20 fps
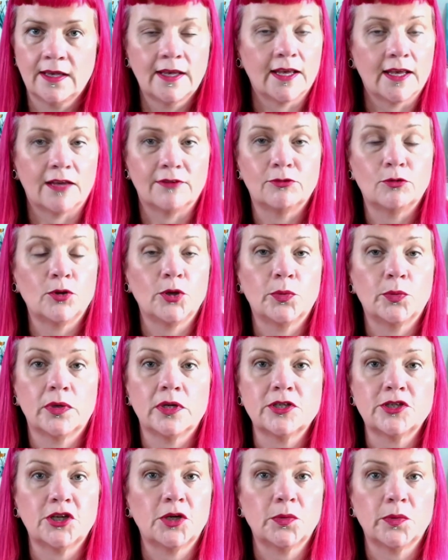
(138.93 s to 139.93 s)
If all you want
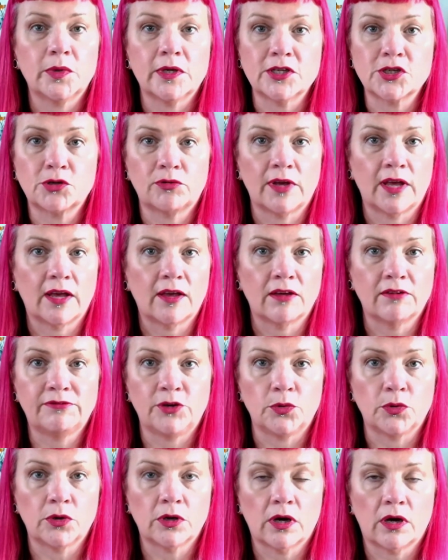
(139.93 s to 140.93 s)
to do is create a few
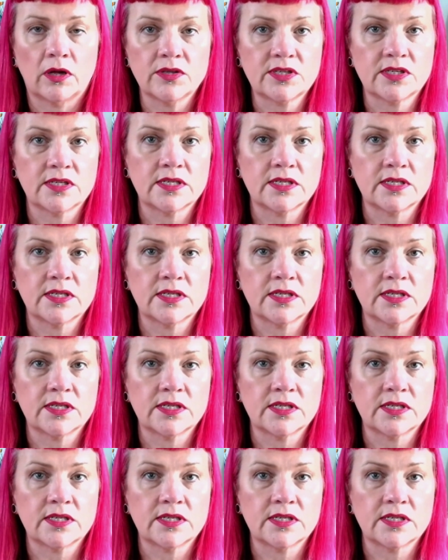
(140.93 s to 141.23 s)
cards to